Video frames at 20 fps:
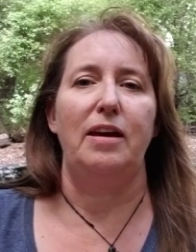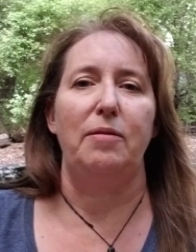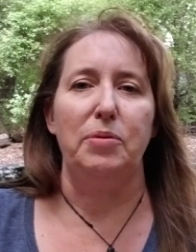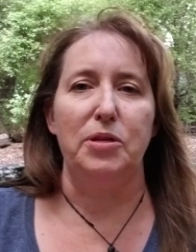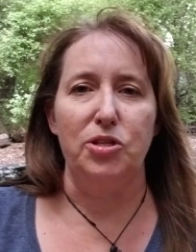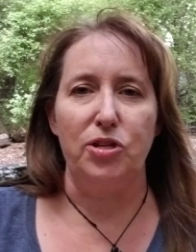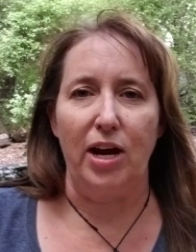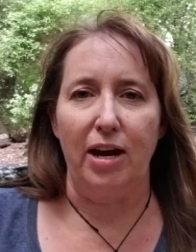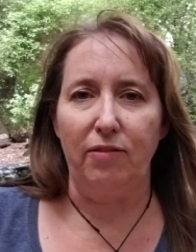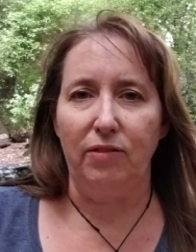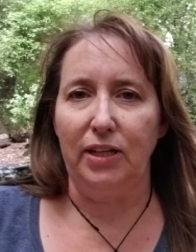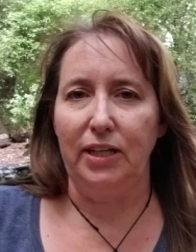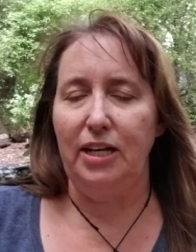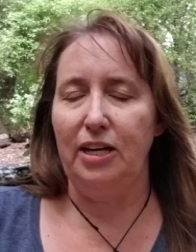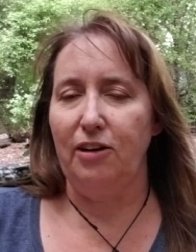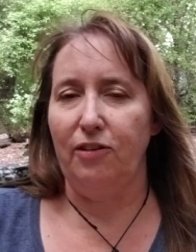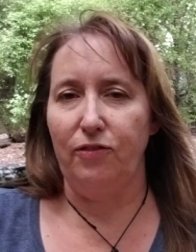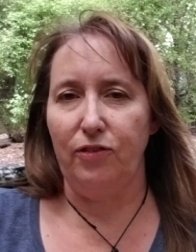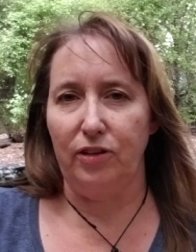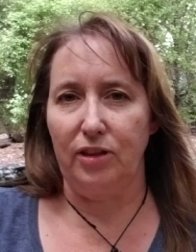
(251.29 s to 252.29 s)
I've been traveling
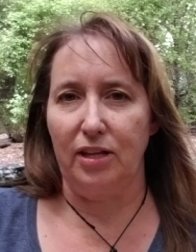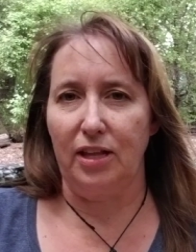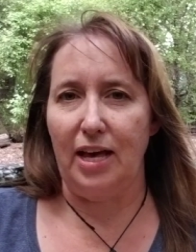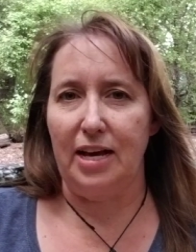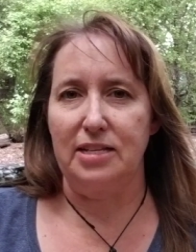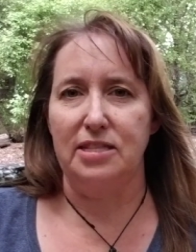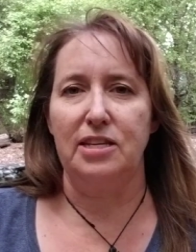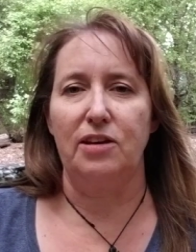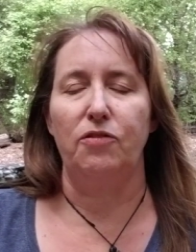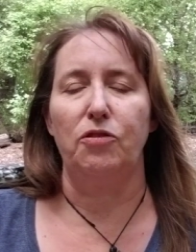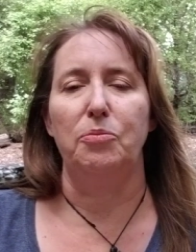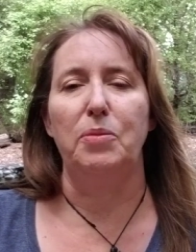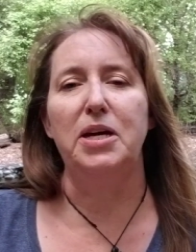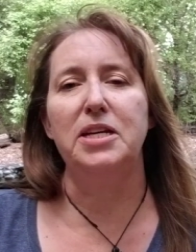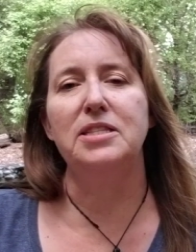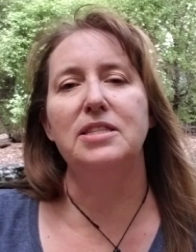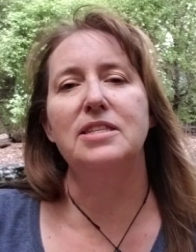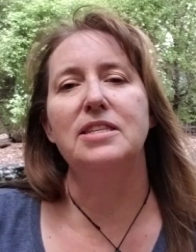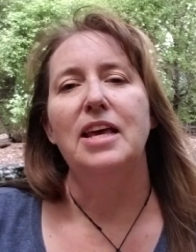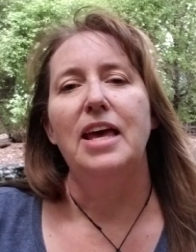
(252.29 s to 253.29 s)
here for the last several
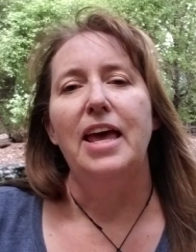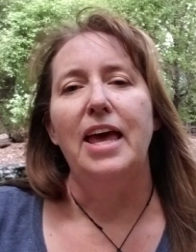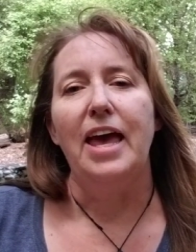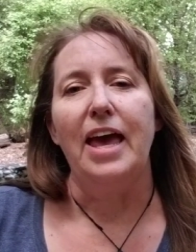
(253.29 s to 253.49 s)
months,